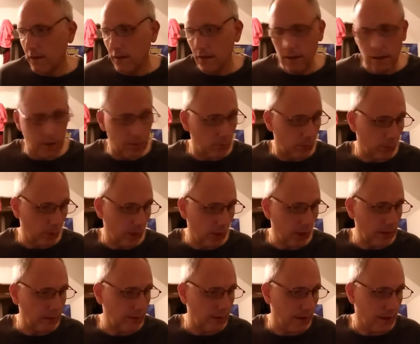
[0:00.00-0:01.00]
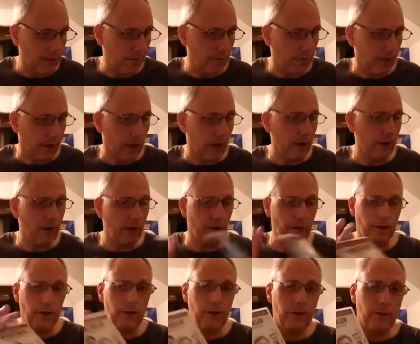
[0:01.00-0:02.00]
We lost Abe Vigoda
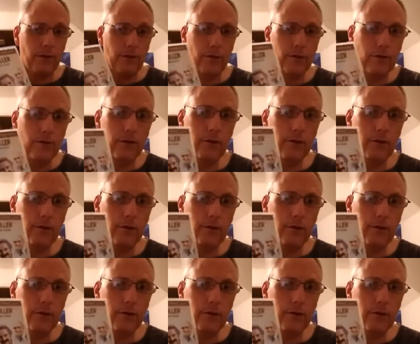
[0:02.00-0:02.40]
too.